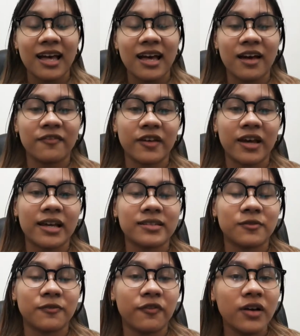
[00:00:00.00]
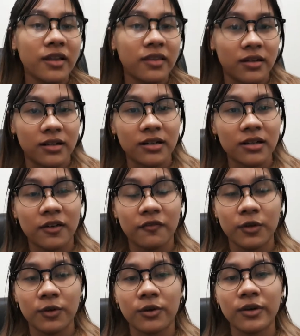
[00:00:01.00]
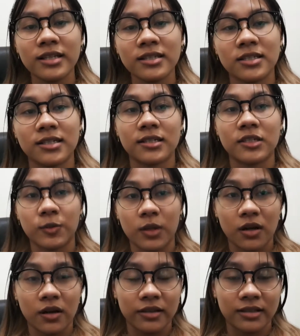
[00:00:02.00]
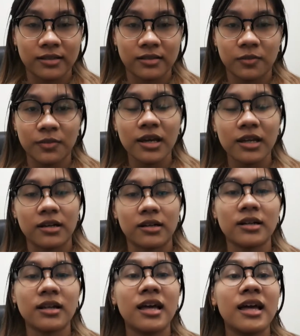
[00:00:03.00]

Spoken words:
I've asked Father a few questions regarding this matter,